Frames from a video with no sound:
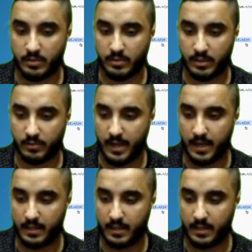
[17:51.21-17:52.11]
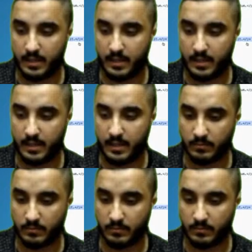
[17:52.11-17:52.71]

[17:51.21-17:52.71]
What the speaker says: I think we added it on the last